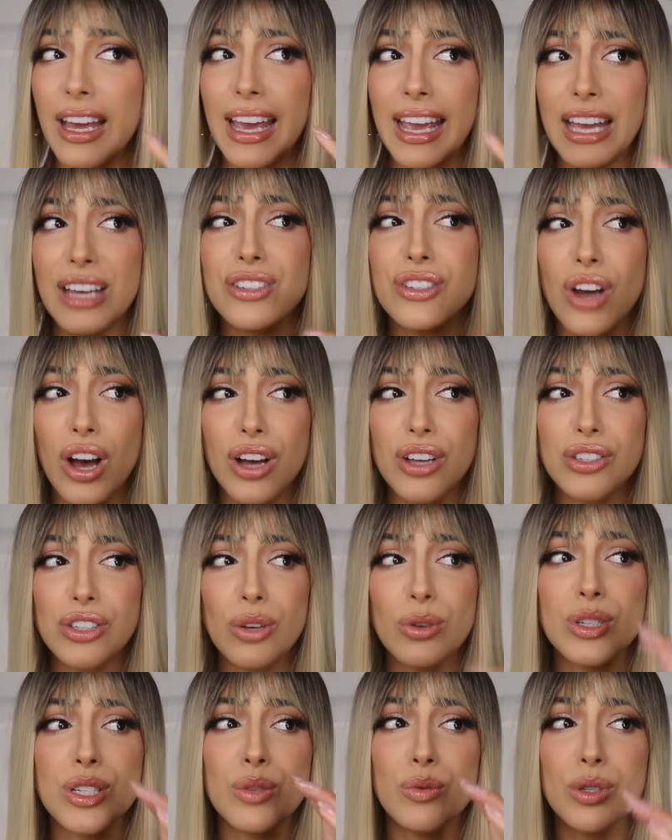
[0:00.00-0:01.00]
and
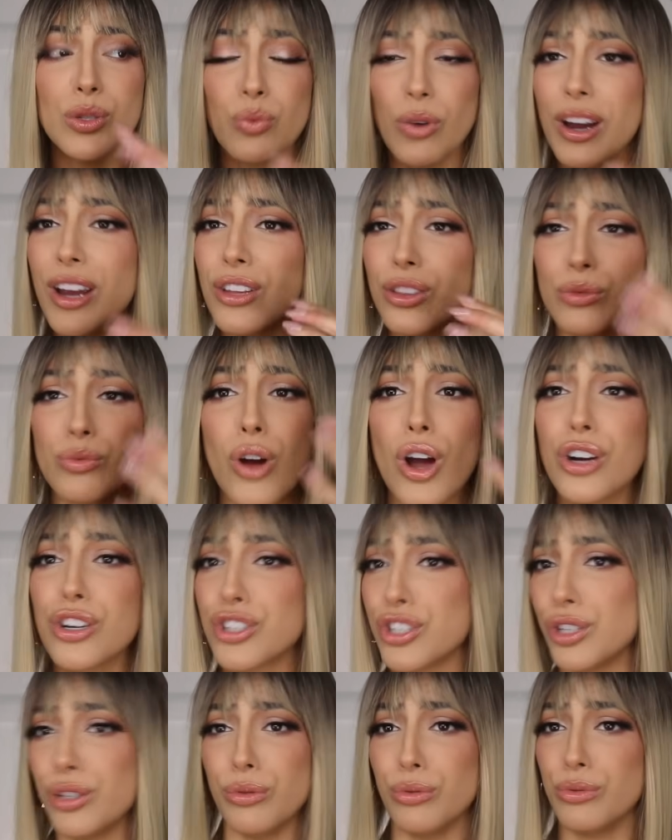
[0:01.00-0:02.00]
also she was wearing the wrong
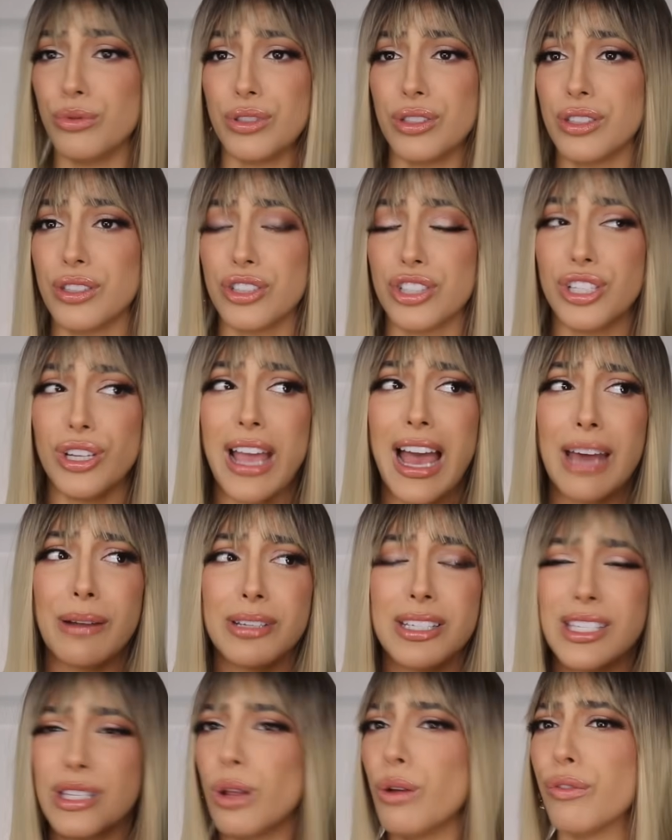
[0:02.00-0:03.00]
shoes. She had
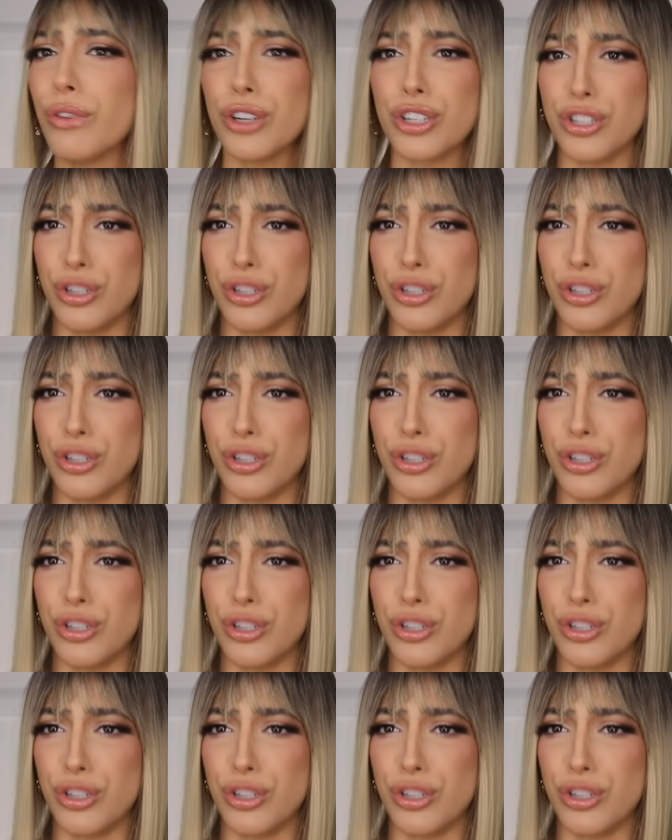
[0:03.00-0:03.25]
silver